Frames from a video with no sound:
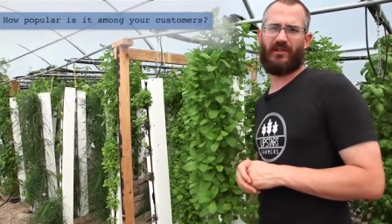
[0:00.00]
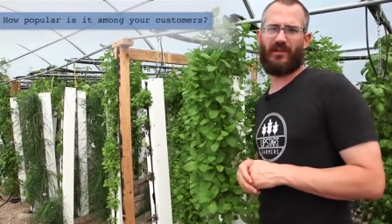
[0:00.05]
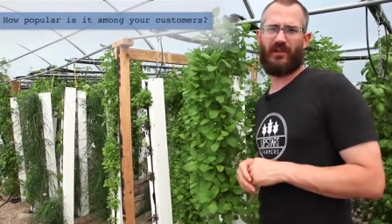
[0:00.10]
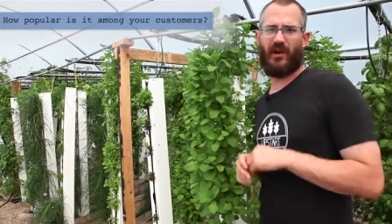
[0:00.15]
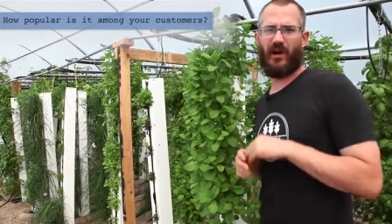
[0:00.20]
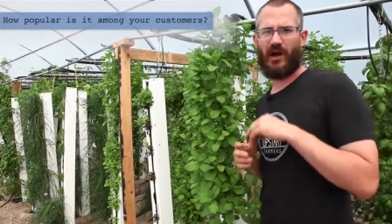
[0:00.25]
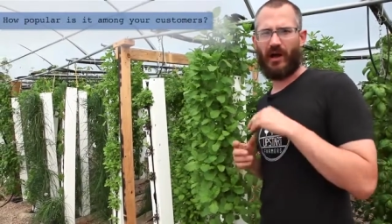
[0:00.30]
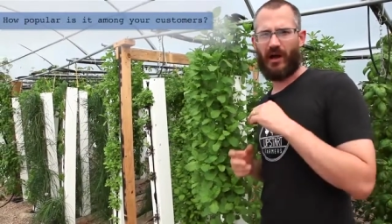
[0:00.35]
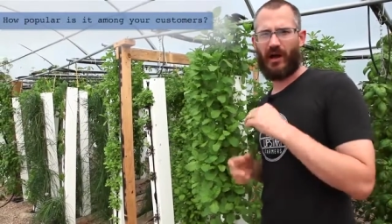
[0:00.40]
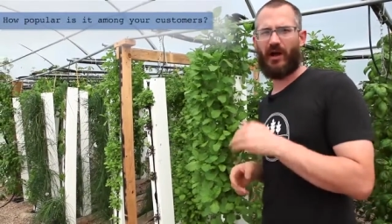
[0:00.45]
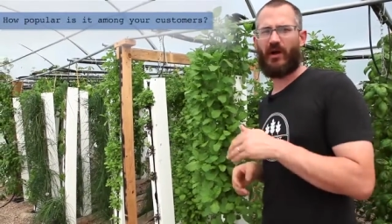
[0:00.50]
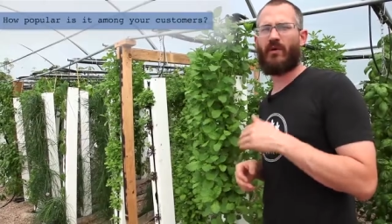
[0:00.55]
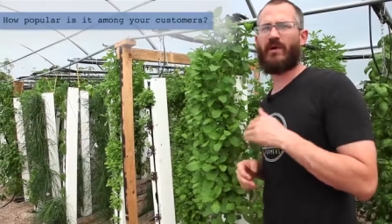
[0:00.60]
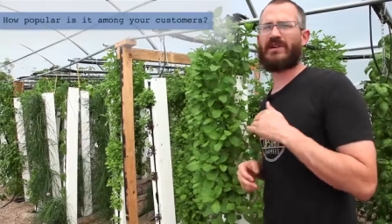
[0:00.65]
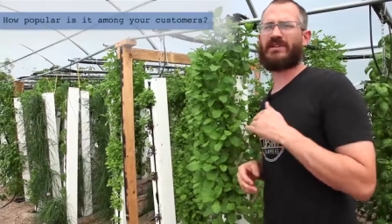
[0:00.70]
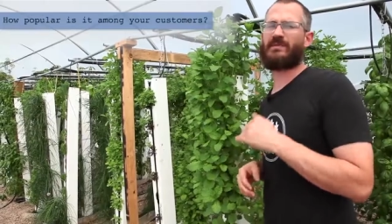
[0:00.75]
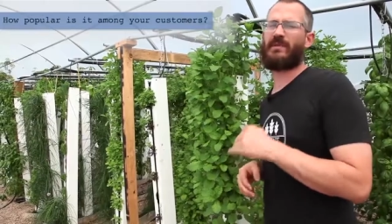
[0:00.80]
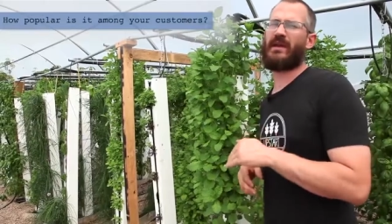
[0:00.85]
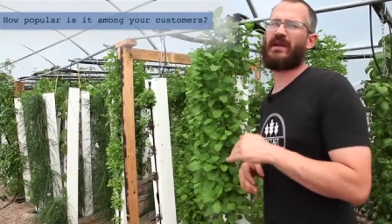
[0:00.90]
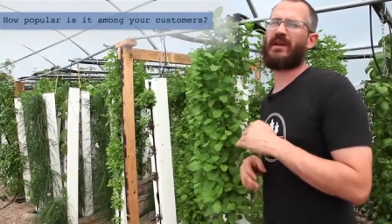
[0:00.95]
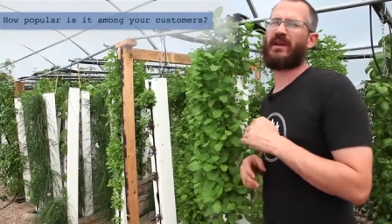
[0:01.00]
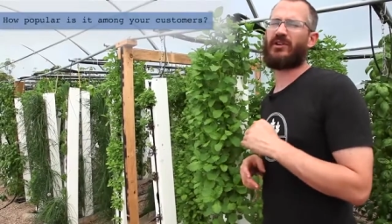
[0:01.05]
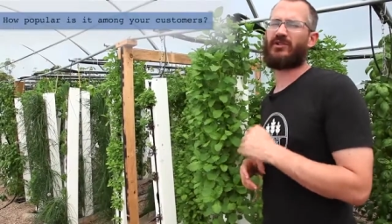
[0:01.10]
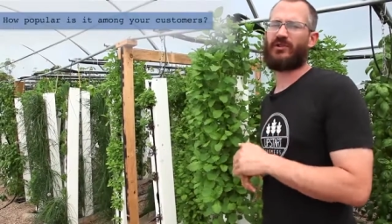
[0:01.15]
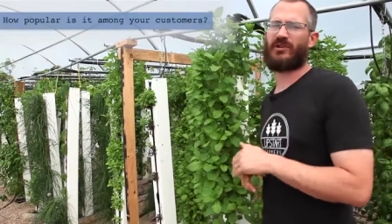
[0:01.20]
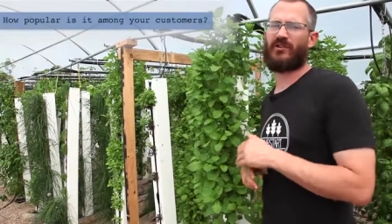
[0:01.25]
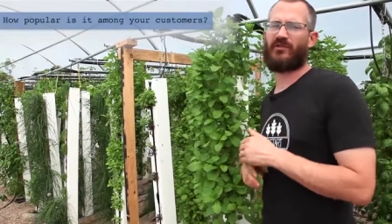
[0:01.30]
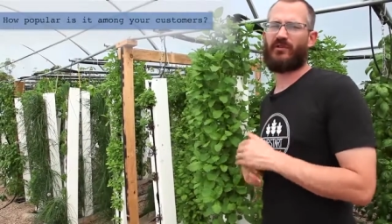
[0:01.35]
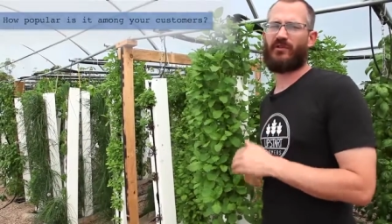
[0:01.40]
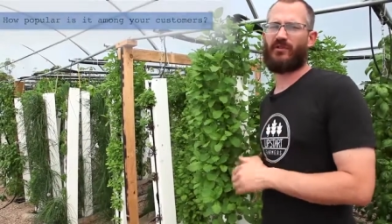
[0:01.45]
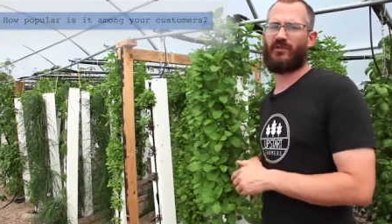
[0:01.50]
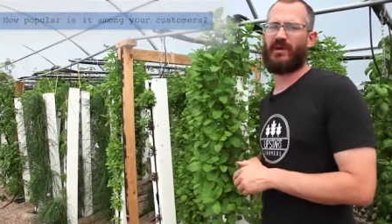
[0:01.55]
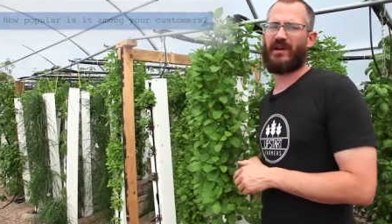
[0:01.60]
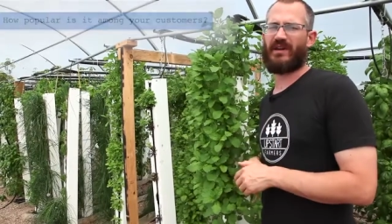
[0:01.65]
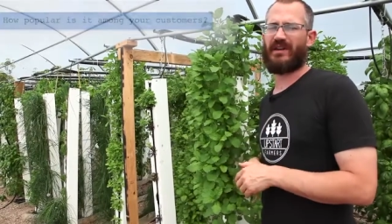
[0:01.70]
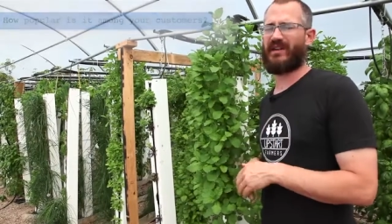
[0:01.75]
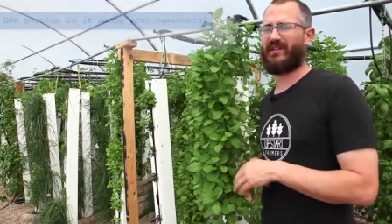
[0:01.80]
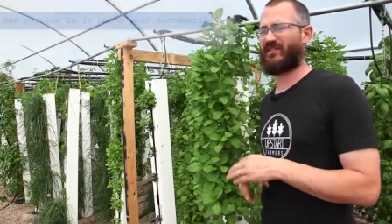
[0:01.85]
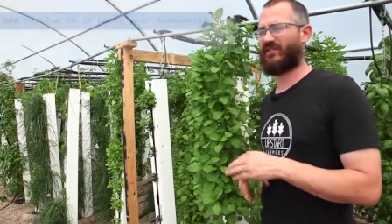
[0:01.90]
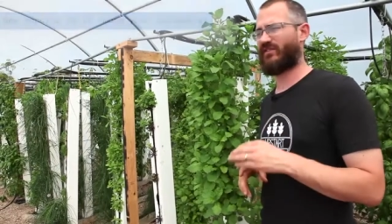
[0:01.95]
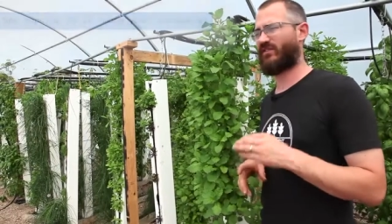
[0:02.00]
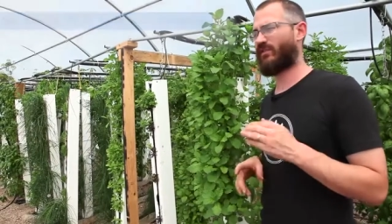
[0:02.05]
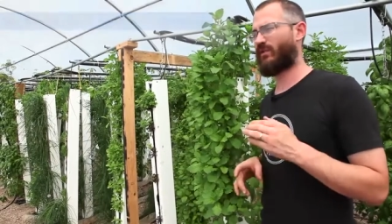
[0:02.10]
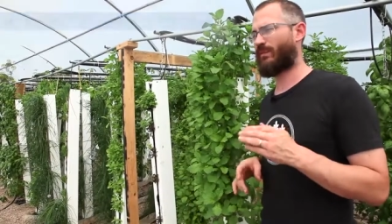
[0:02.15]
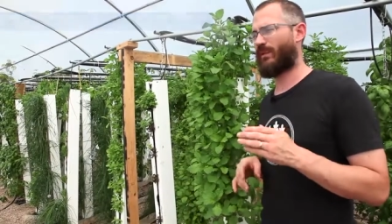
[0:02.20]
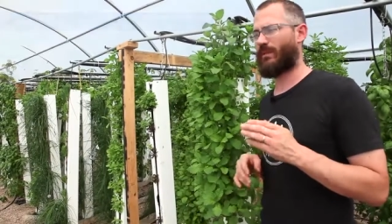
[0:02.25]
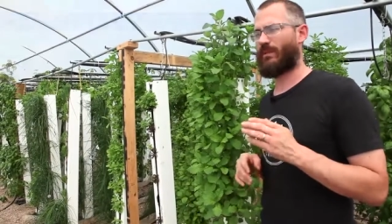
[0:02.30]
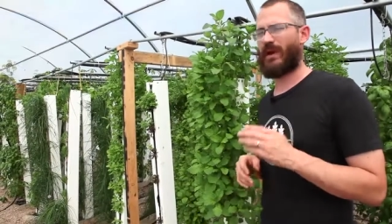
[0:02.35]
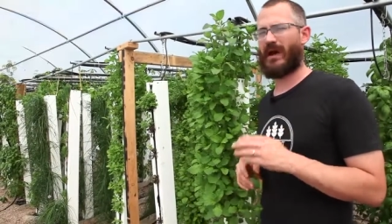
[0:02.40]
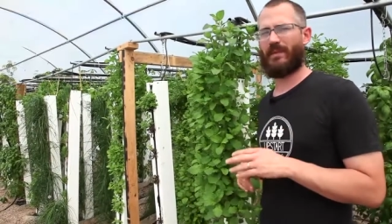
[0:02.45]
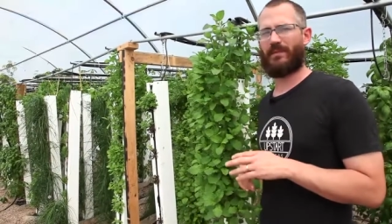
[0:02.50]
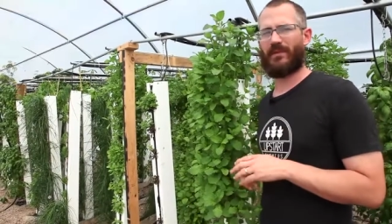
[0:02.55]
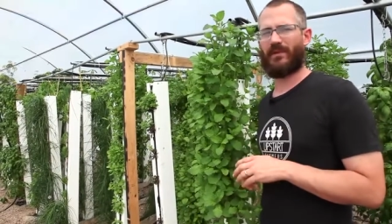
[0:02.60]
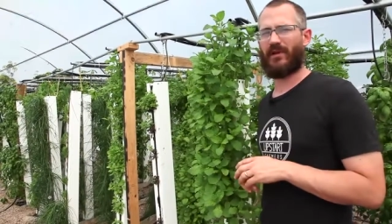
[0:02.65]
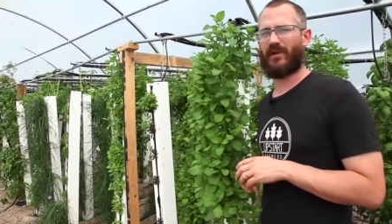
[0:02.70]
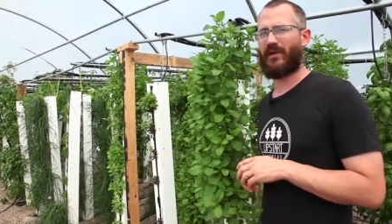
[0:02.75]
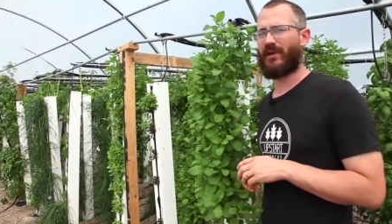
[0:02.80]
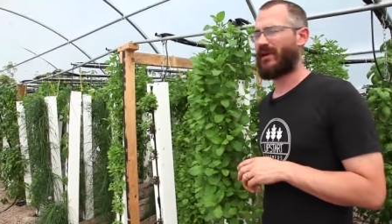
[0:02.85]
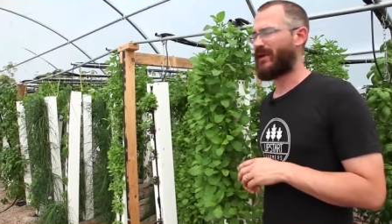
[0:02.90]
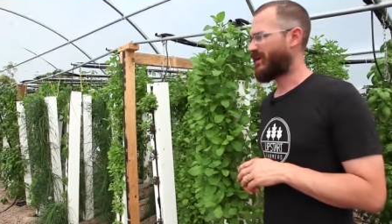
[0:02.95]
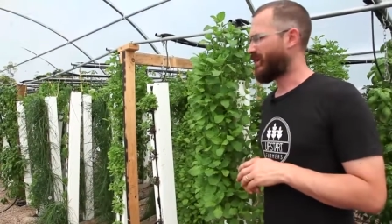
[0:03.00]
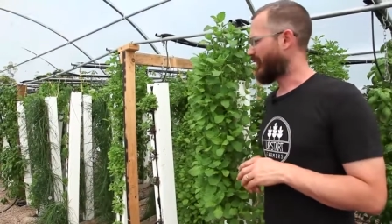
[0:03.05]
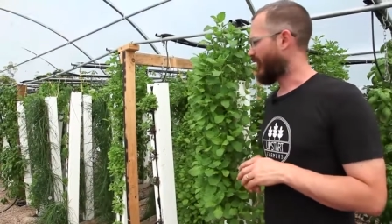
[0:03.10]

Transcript: They're always making drinks with mint. It's super popular.